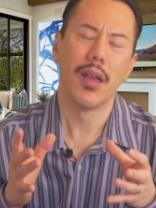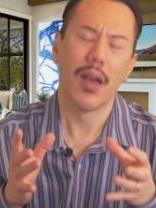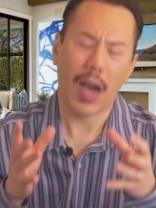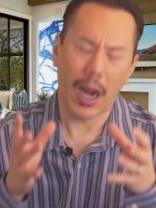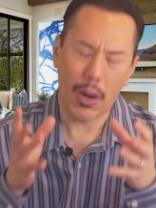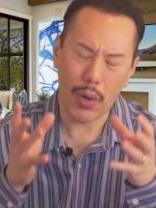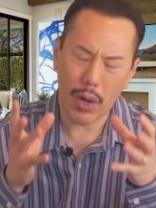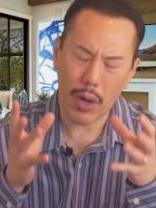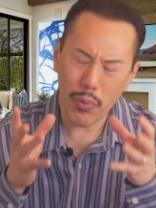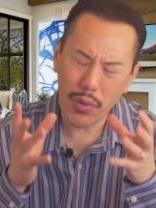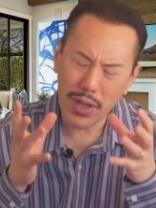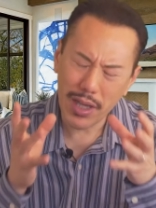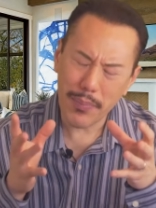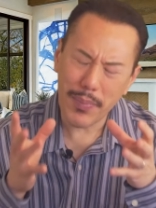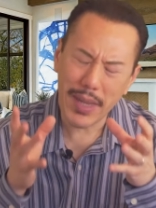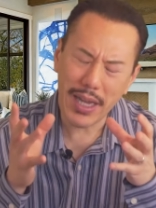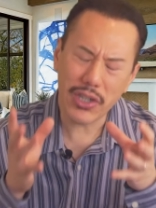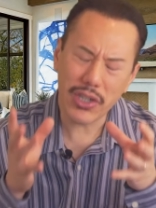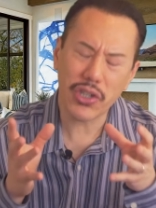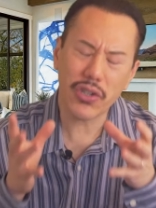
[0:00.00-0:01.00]
I really
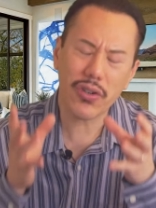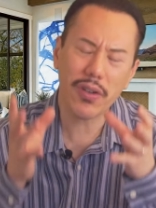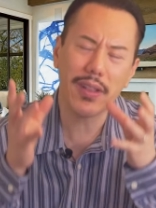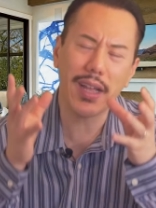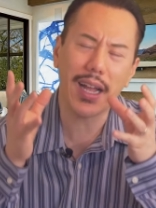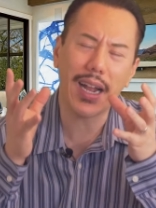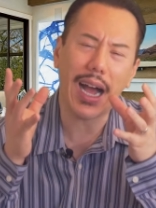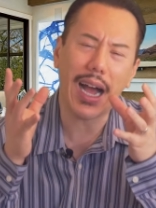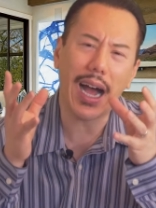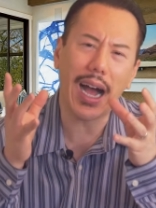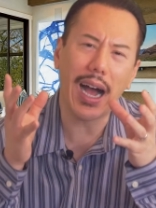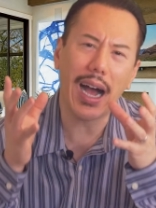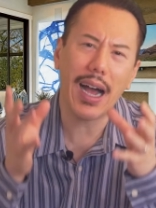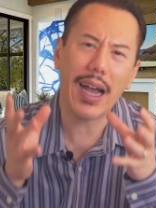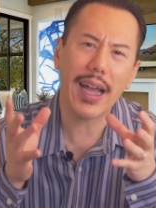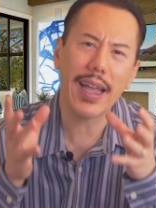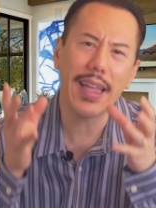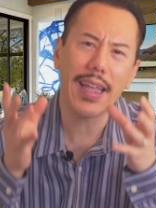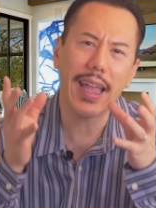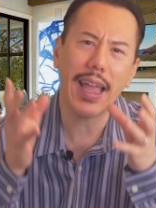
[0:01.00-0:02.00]
make sure that
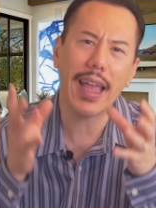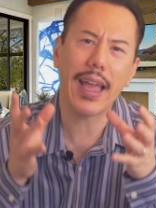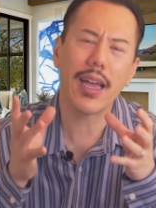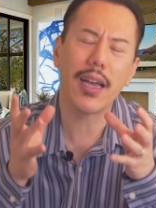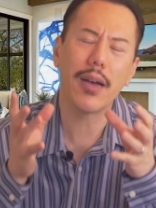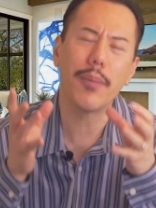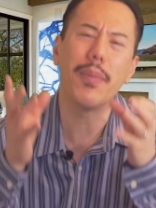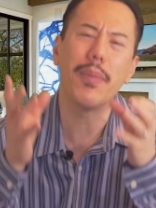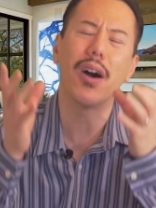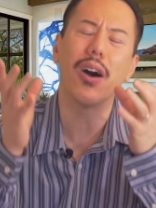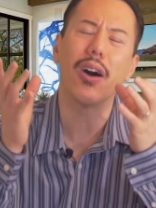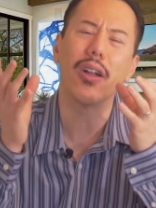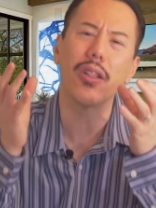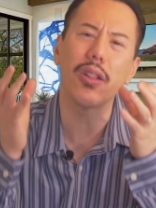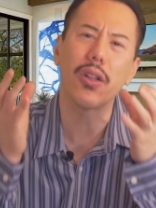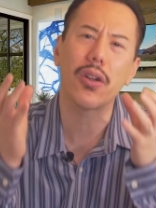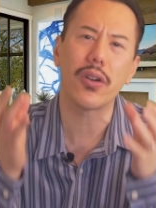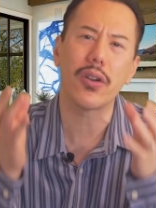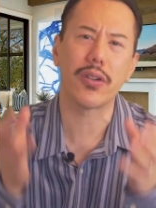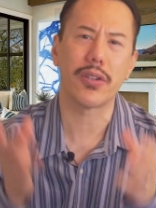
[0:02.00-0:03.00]
I am
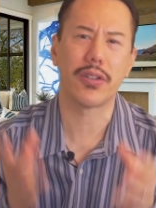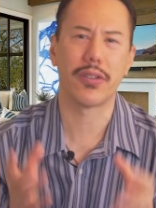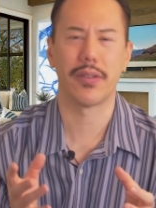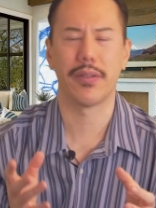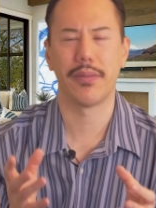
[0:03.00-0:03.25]
alert